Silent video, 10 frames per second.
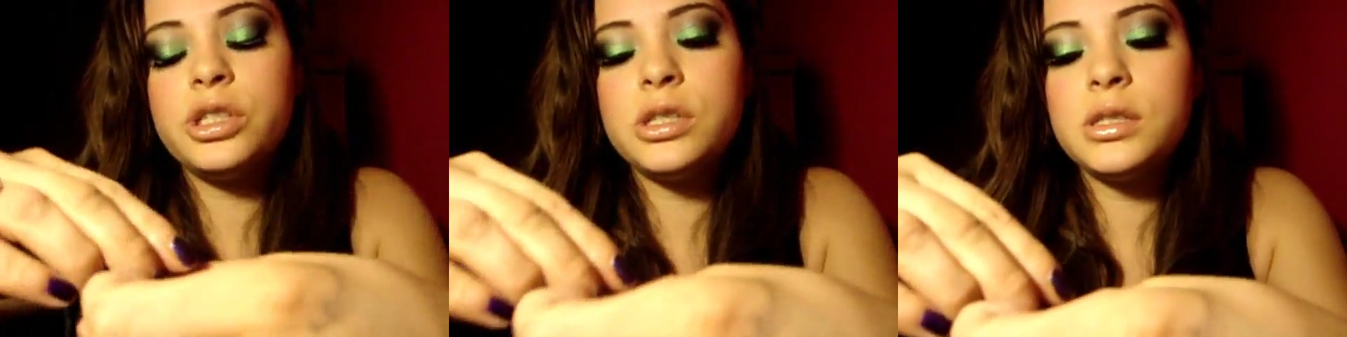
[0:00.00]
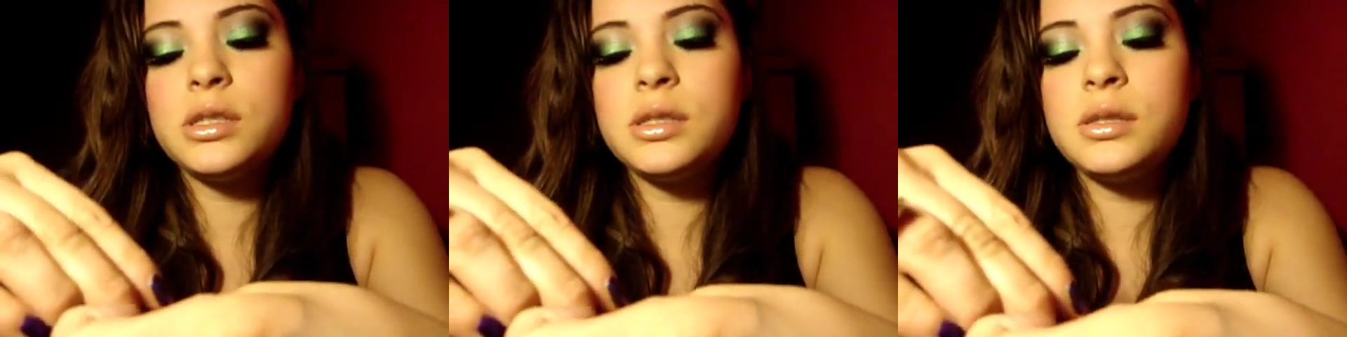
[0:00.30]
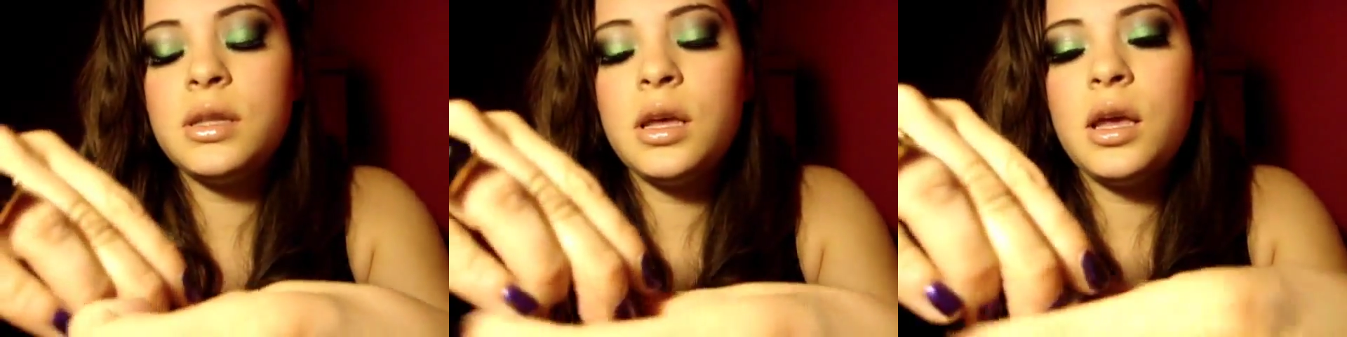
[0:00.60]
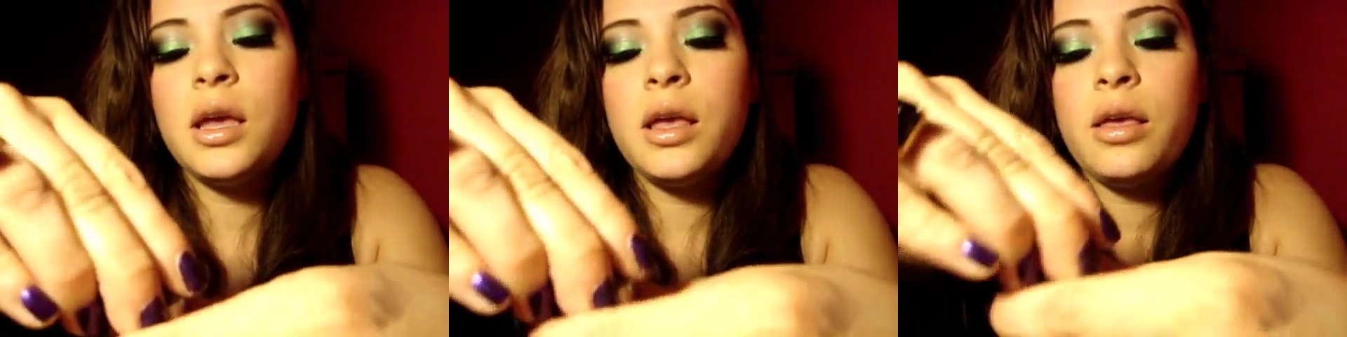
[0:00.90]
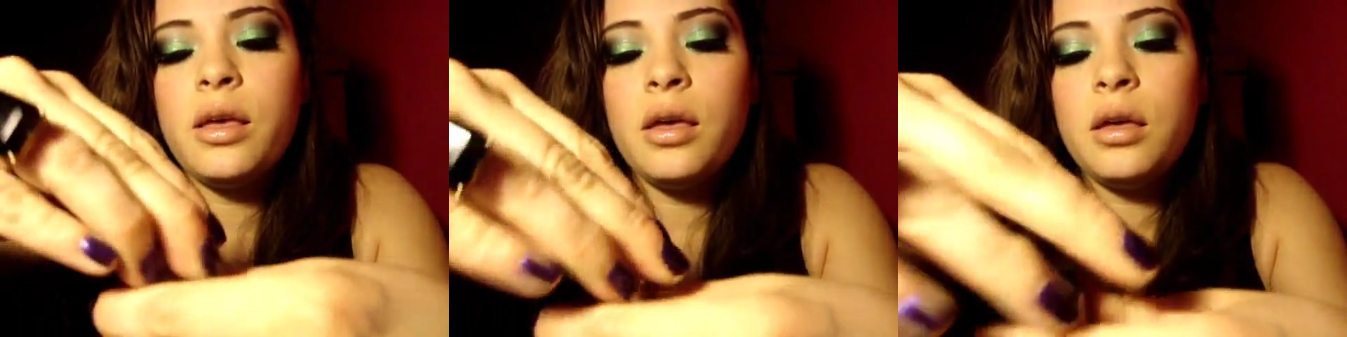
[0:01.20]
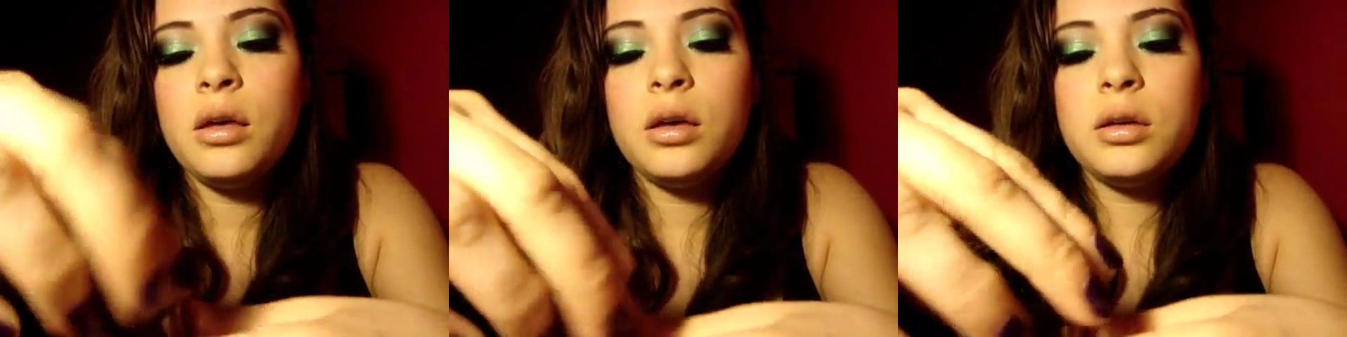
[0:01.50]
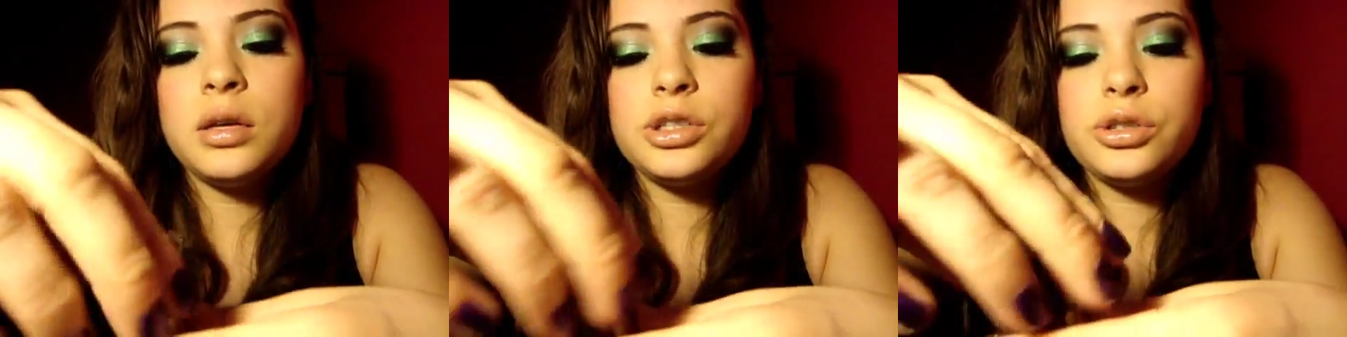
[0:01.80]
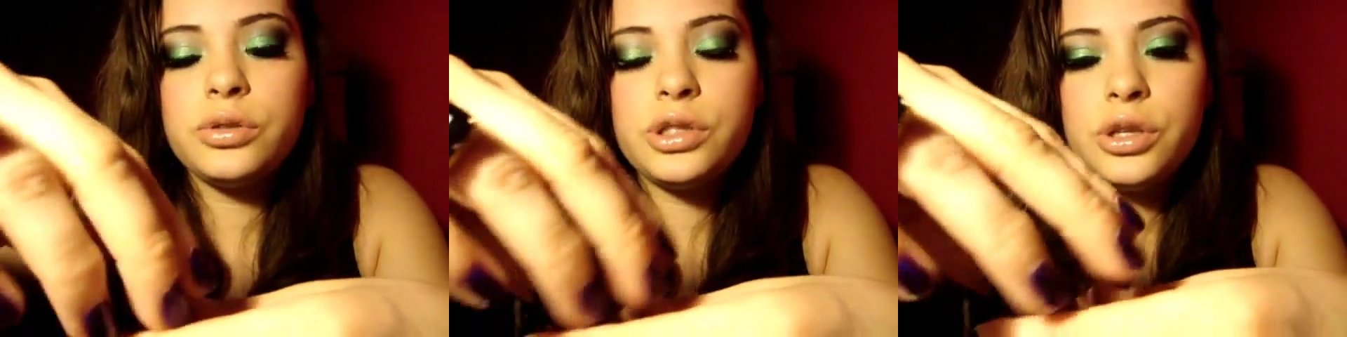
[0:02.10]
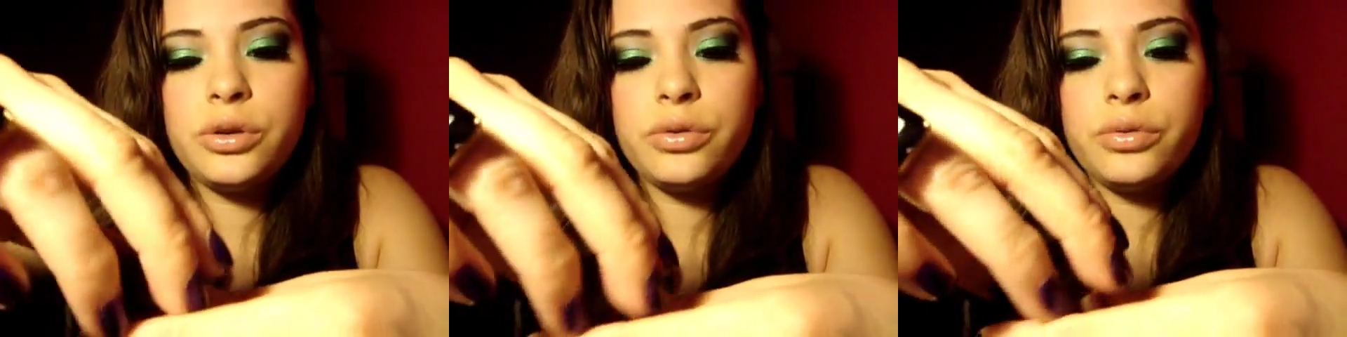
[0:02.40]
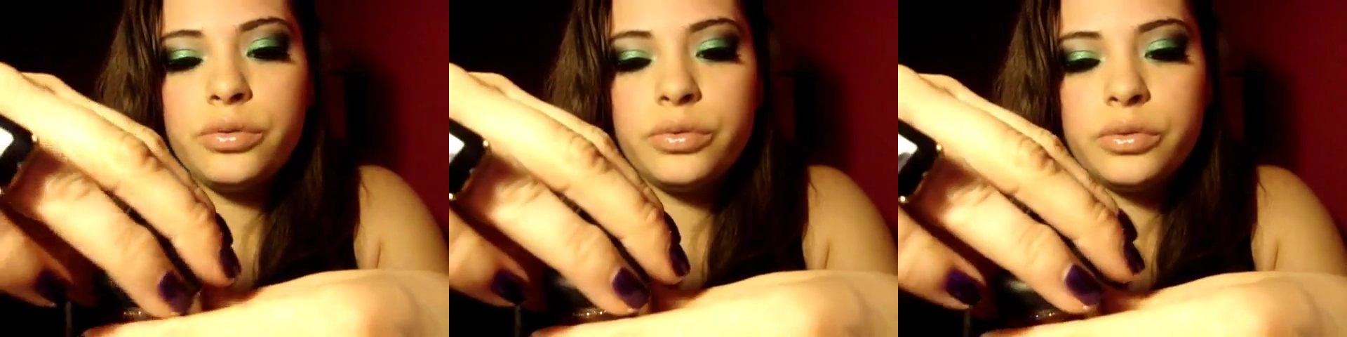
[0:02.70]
which is... Oh, I'll show it to you.